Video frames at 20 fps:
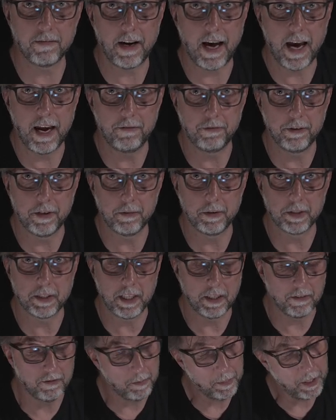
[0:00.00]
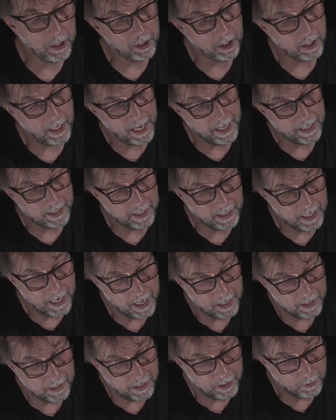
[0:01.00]
of high frequency information, and the
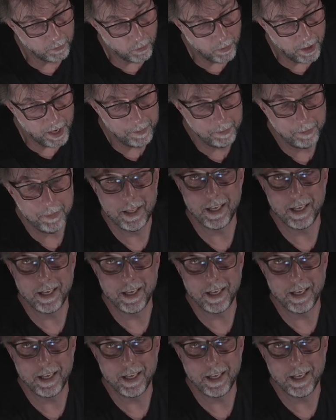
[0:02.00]
rim,